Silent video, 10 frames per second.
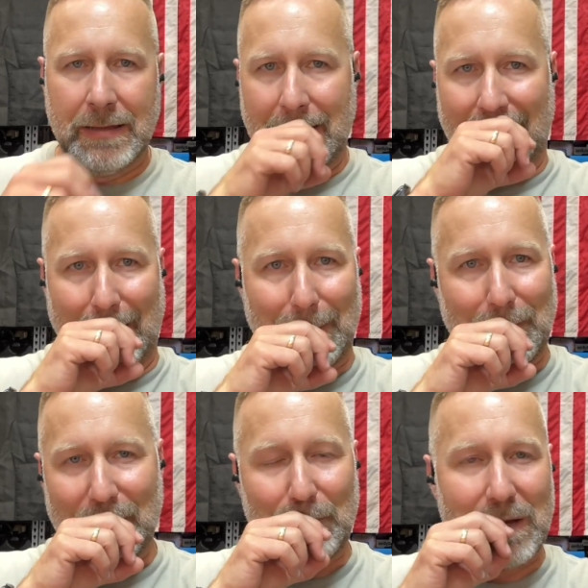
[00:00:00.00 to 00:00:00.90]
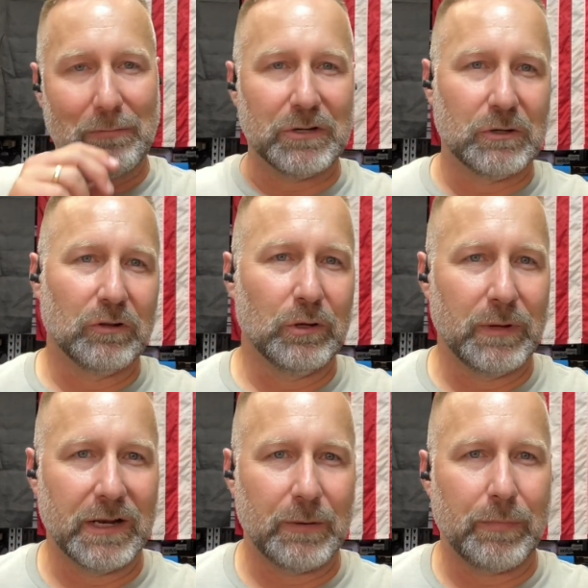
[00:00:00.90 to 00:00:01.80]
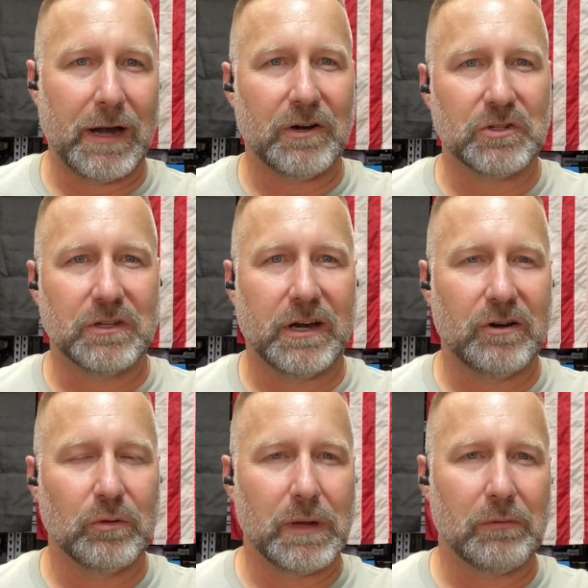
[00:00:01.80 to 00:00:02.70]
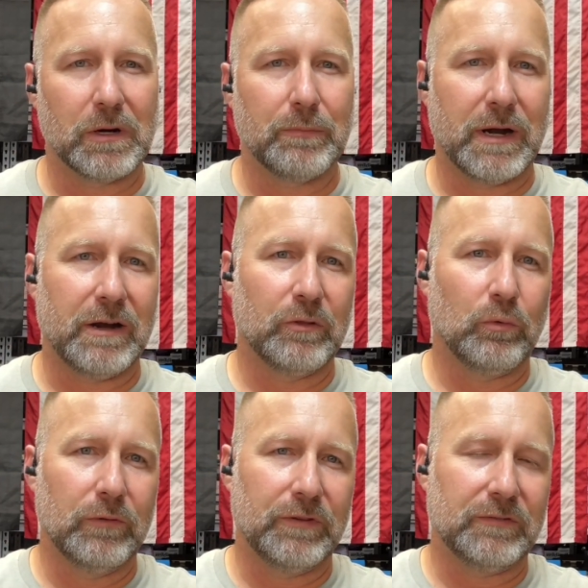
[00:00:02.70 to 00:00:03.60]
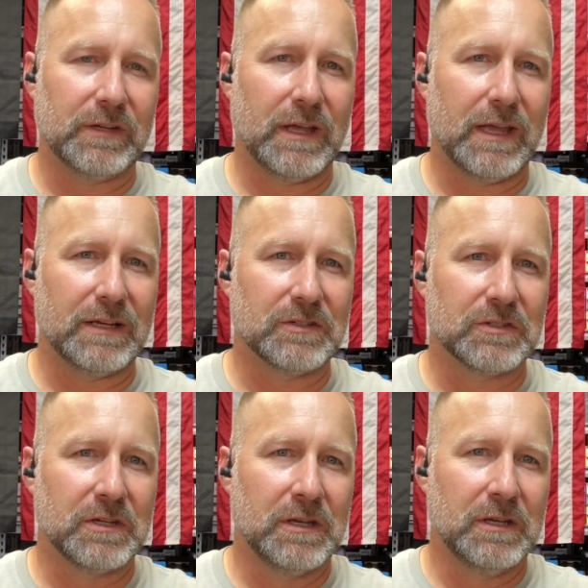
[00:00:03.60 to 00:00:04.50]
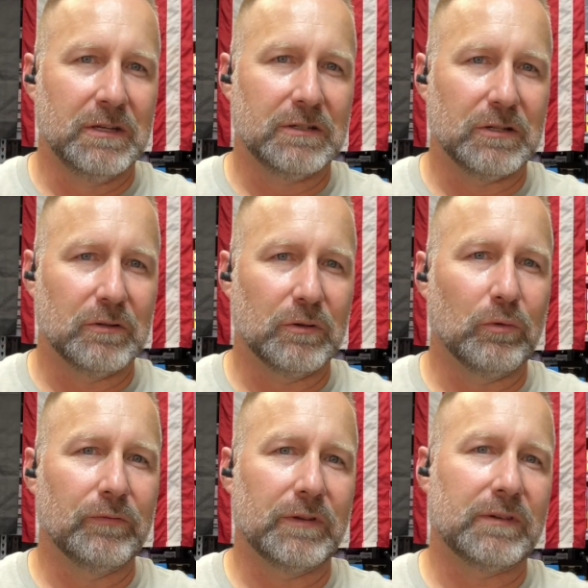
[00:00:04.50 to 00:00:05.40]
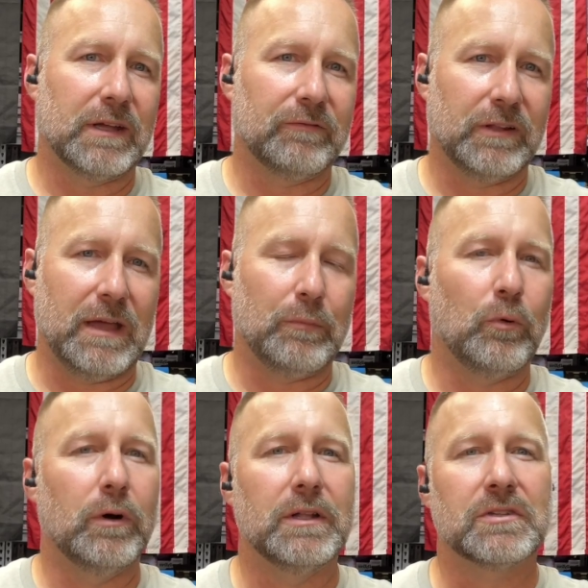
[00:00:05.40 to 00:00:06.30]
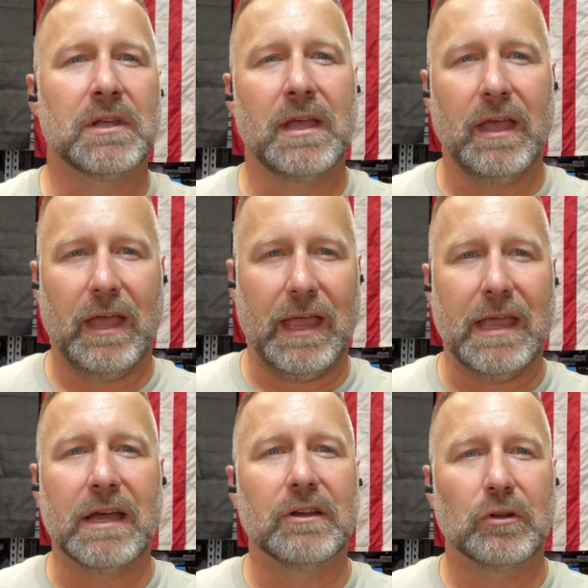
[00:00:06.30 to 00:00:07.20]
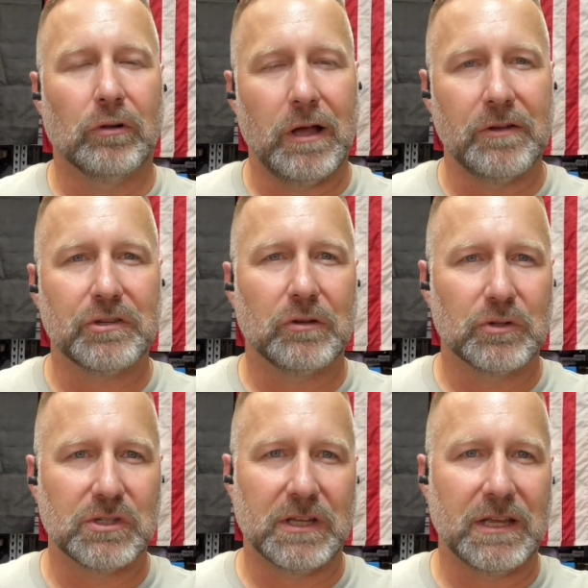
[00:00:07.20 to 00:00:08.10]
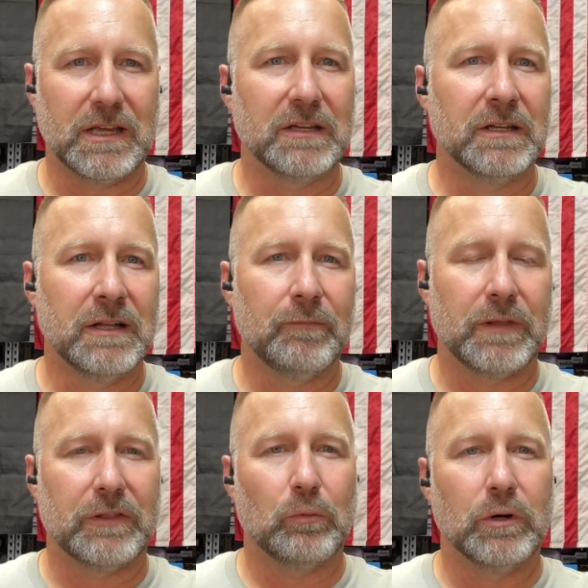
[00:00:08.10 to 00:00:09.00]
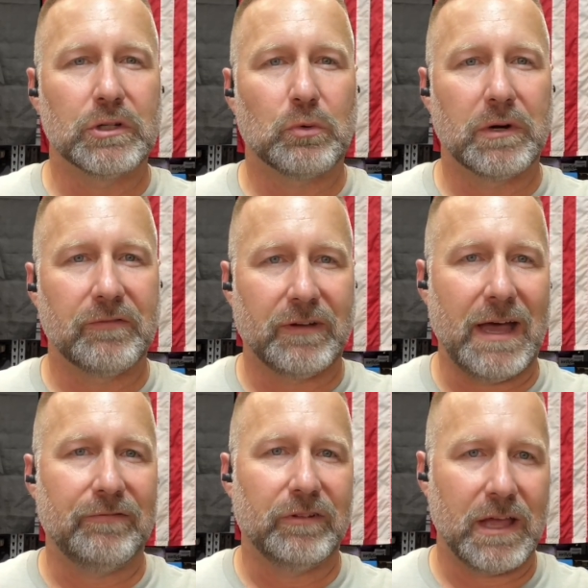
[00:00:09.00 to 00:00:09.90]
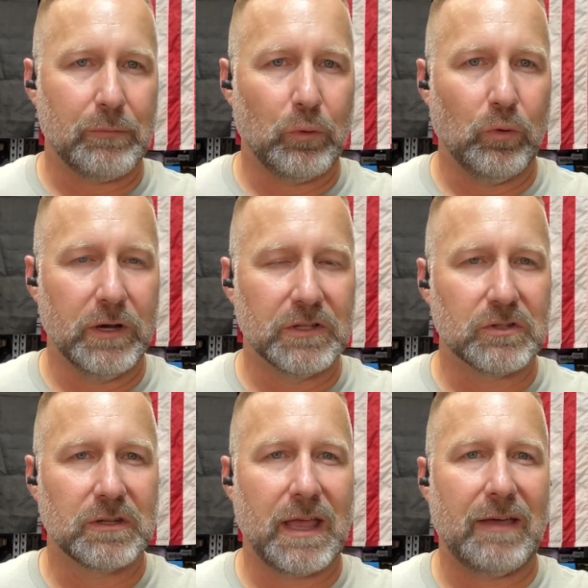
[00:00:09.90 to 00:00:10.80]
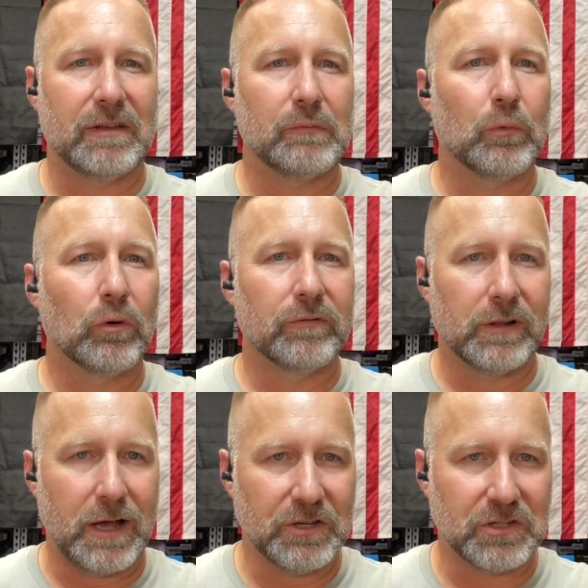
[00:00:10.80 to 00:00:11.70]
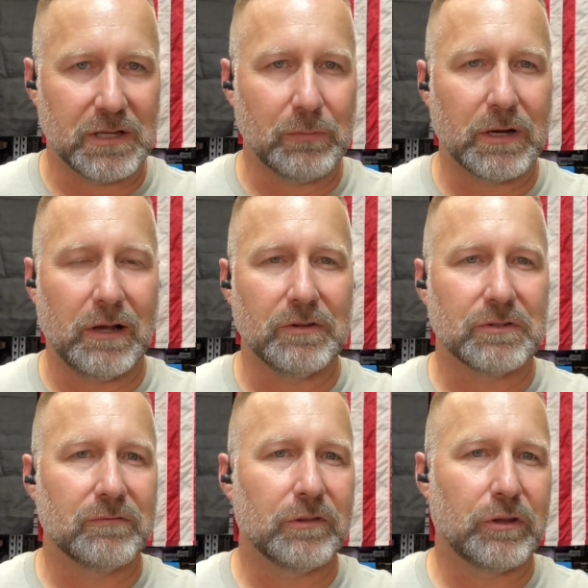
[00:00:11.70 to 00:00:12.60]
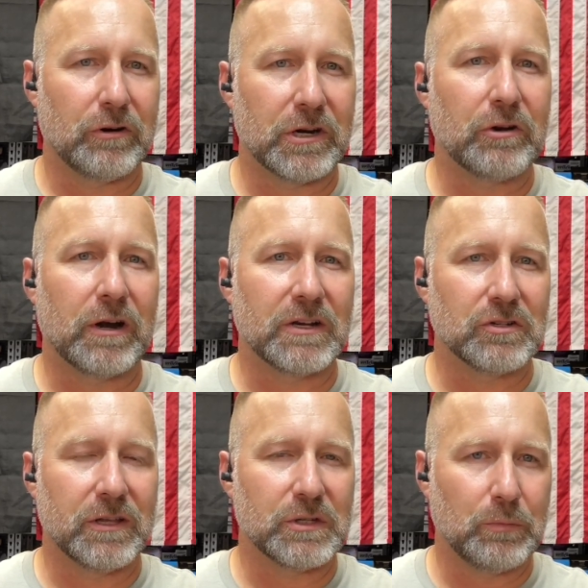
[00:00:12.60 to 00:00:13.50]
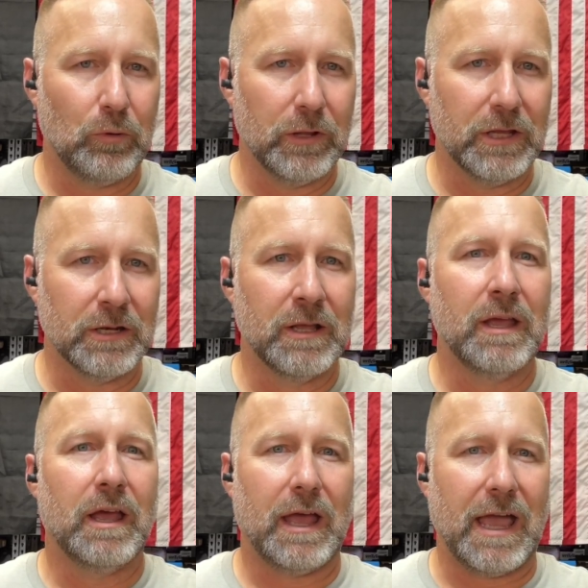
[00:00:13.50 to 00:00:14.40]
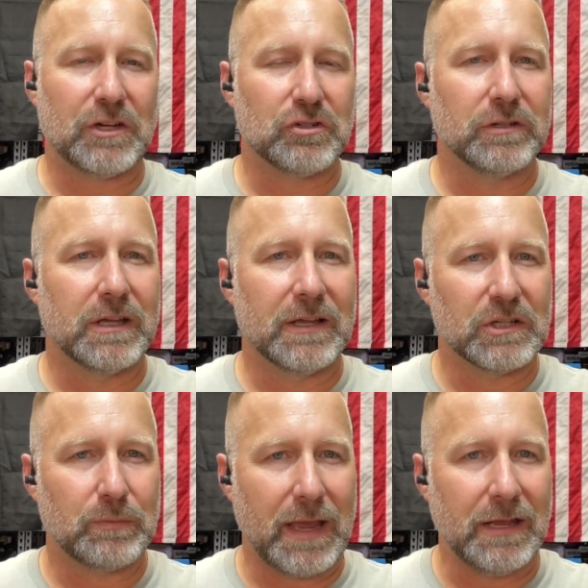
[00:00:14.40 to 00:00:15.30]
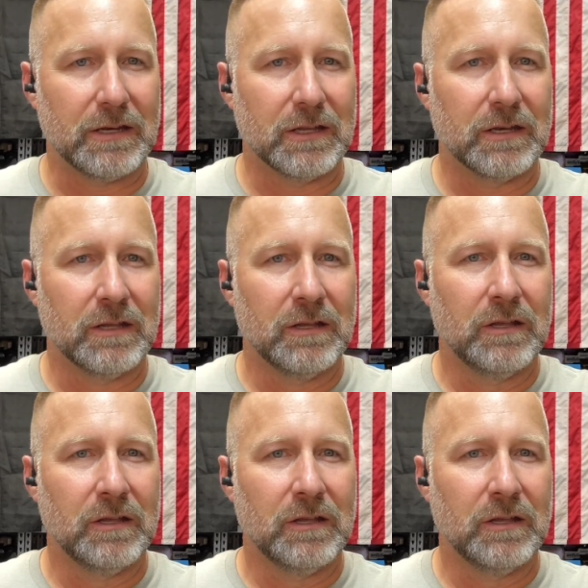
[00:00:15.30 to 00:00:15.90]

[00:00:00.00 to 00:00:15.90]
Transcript: Uh, you'll be able to do a little bit of comparison there. You'll be able to compare the 158s to the 158 flat points, and you'll also see that the 125 flat points having more velocity because of the 30 grains less bullet actually expanded